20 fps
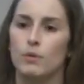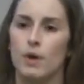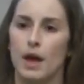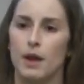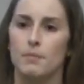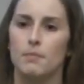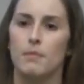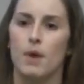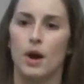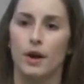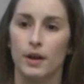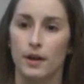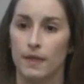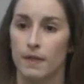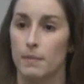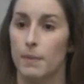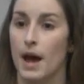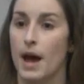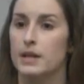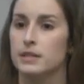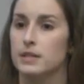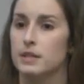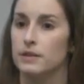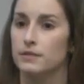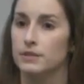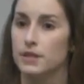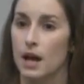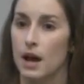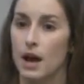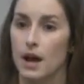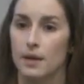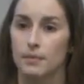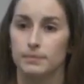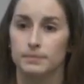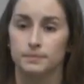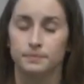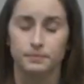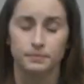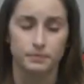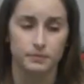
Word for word: and marking the passing of time.